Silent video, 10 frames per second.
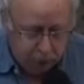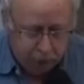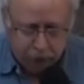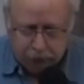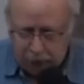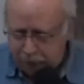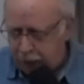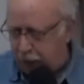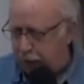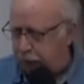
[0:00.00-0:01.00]

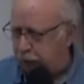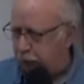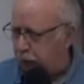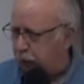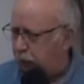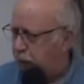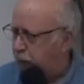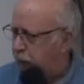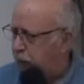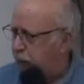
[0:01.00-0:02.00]
Sometimes, though,
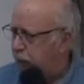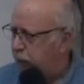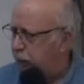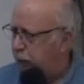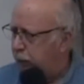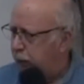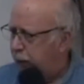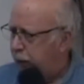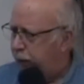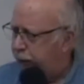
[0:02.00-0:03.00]

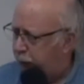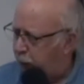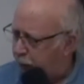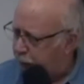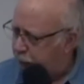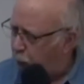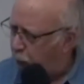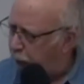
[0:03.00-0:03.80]
if they were